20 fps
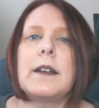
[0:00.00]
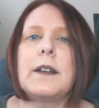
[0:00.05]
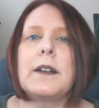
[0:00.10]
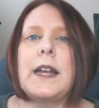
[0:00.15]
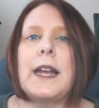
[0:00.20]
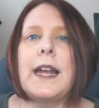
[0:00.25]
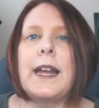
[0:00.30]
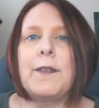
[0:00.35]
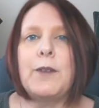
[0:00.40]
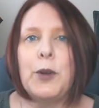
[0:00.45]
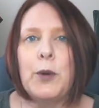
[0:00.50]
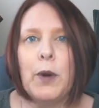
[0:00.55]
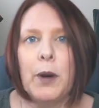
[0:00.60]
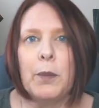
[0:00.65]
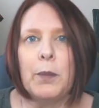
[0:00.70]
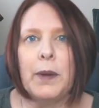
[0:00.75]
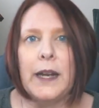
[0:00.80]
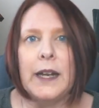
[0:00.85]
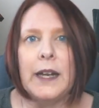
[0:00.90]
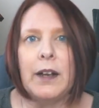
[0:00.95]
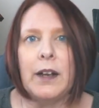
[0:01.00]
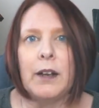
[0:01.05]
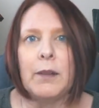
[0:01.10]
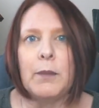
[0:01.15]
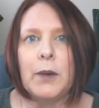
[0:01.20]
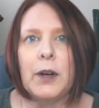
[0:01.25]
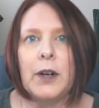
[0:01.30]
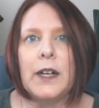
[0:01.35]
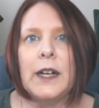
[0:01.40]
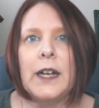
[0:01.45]
if you are planning on
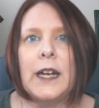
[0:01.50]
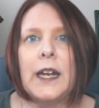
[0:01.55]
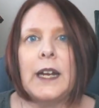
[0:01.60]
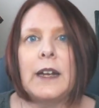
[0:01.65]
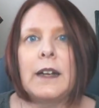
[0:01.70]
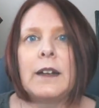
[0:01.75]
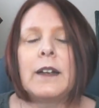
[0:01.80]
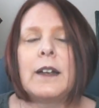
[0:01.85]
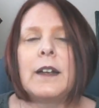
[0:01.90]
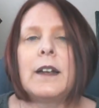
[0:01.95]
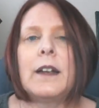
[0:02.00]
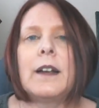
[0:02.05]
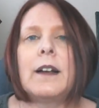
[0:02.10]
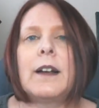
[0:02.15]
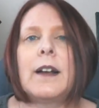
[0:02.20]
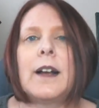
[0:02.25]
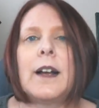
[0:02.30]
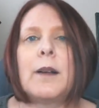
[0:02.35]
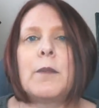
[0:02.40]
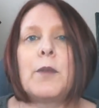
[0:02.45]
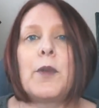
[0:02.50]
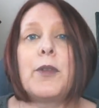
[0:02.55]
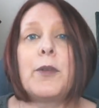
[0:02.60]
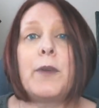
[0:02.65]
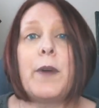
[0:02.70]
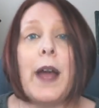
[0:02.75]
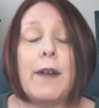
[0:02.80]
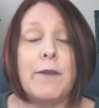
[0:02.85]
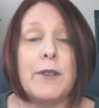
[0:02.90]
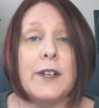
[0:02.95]
marketing
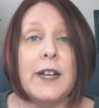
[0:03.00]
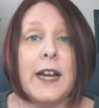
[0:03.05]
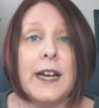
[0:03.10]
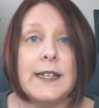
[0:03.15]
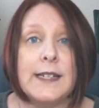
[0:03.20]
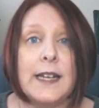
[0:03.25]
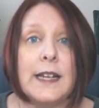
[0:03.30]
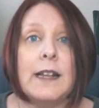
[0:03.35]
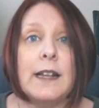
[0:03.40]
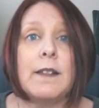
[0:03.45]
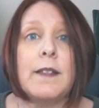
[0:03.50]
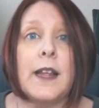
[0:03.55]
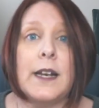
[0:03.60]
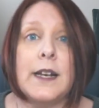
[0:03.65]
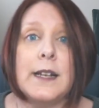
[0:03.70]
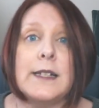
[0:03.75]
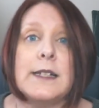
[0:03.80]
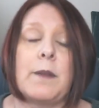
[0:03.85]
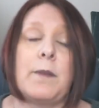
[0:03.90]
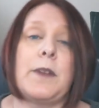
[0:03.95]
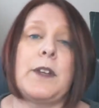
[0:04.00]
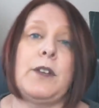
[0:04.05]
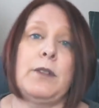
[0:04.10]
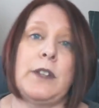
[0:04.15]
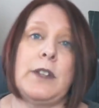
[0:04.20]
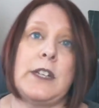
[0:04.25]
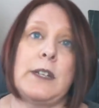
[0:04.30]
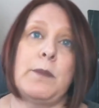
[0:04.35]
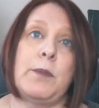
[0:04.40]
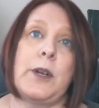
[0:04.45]
through advertising, that is something you'll
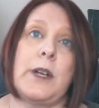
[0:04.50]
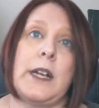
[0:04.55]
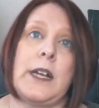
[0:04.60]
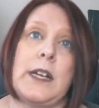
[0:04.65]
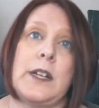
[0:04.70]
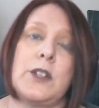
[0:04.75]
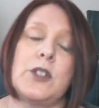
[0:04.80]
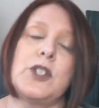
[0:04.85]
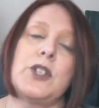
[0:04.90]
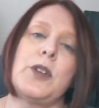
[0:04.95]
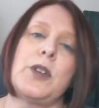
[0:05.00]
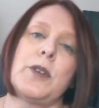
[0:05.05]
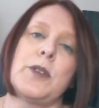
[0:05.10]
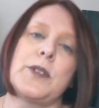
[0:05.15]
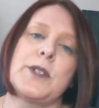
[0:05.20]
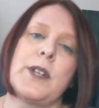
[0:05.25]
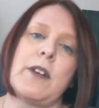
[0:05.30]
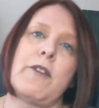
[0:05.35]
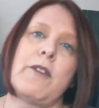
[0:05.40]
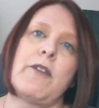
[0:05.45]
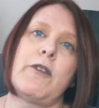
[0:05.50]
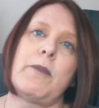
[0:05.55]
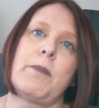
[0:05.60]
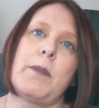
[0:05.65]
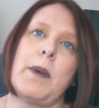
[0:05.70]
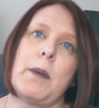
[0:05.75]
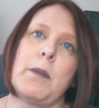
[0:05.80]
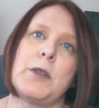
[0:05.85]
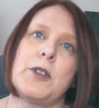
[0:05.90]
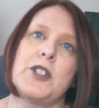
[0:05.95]
need to put into your
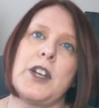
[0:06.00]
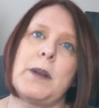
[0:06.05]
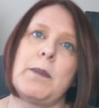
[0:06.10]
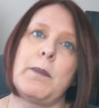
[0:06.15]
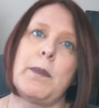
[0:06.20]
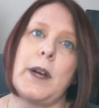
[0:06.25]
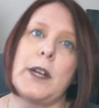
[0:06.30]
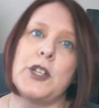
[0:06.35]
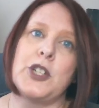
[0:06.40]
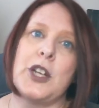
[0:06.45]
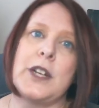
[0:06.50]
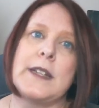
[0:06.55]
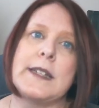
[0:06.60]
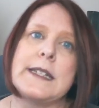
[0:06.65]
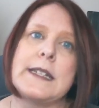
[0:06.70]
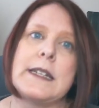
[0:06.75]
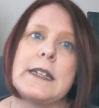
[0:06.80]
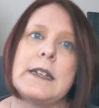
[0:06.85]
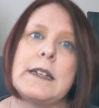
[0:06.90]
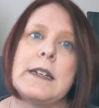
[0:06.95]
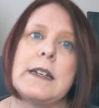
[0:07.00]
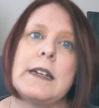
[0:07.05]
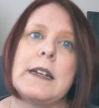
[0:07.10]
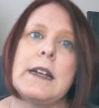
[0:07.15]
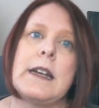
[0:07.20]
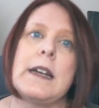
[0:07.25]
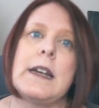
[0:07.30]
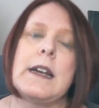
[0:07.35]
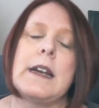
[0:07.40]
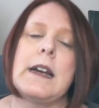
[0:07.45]
self-publishing budget.
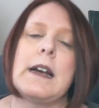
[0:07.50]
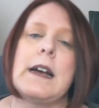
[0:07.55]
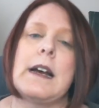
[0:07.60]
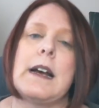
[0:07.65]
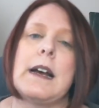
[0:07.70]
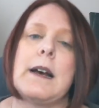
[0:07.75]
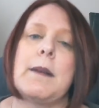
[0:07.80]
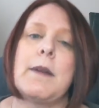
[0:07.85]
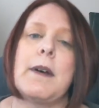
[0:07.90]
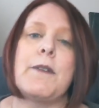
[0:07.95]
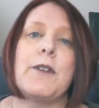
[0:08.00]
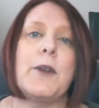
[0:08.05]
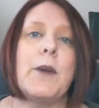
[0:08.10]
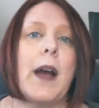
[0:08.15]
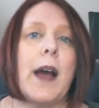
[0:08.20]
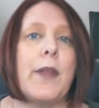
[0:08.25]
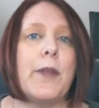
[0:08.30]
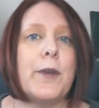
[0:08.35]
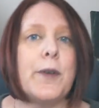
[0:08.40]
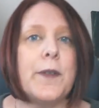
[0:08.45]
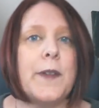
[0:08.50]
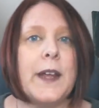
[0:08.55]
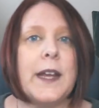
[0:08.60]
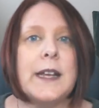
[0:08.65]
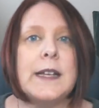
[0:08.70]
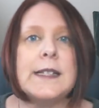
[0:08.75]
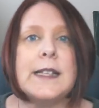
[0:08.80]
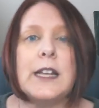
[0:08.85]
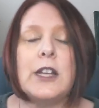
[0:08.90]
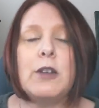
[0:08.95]
A few other
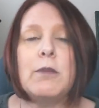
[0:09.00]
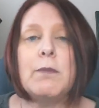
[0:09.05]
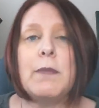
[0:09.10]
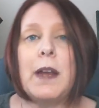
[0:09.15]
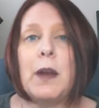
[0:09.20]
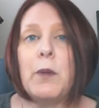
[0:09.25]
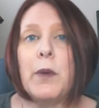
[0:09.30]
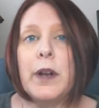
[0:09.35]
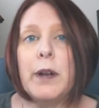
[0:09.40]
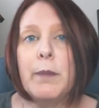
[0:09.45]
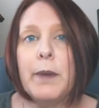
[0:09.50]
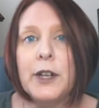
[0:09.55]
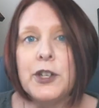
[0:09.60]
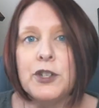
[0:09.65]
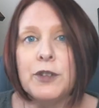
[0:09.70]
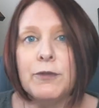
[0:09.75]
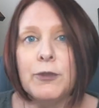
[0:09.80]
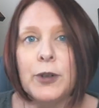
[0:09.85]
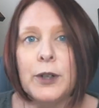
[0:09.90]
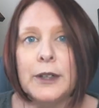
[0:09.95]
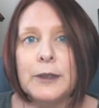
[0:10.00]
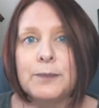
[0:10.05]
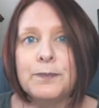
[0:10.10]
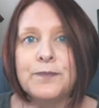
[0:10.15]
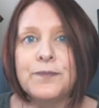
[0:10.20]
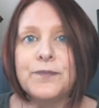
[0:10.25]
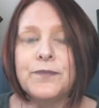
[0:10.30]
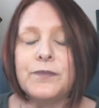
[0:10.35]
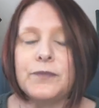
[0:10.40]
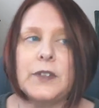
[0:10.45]
things that you may want to budget for
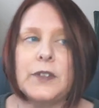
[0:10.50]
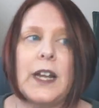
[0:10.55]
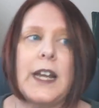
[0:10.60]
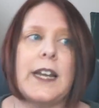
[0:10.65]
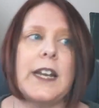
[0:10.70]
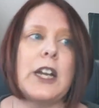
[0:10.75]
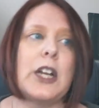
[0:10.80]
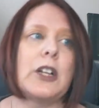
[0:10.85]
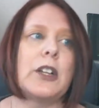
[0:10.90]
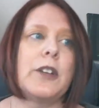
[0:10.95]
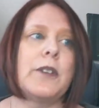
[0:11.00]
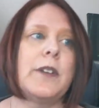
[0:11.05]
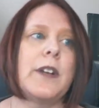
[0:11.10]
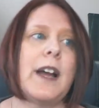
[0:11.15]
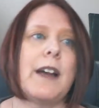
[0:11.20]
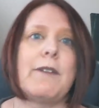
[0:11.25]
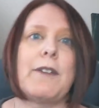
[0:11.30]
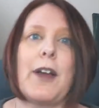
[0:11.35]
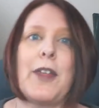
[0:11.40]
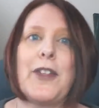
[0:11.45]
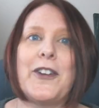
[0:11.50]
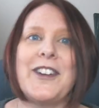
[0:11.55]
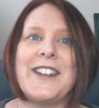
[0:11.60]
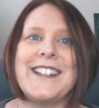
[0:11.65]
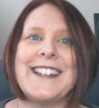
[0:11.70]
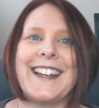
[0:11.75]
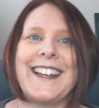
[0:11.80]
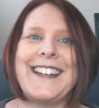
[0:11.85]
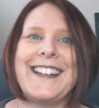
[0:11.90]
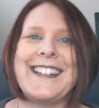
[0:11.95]
and include, I've got 30
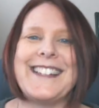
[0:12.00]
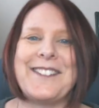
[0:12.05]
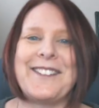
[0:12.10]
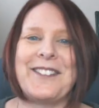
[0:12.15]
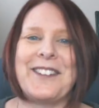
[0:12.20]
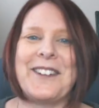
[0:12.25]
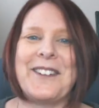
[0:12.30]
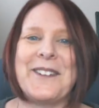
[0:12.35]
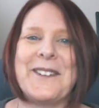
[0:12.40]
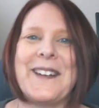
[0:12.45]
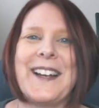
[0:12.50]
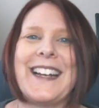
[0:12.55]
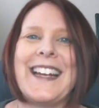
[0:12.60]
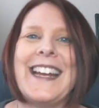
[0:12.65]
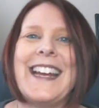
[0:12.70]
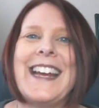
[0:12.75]
seconds, so I'm going to go quick,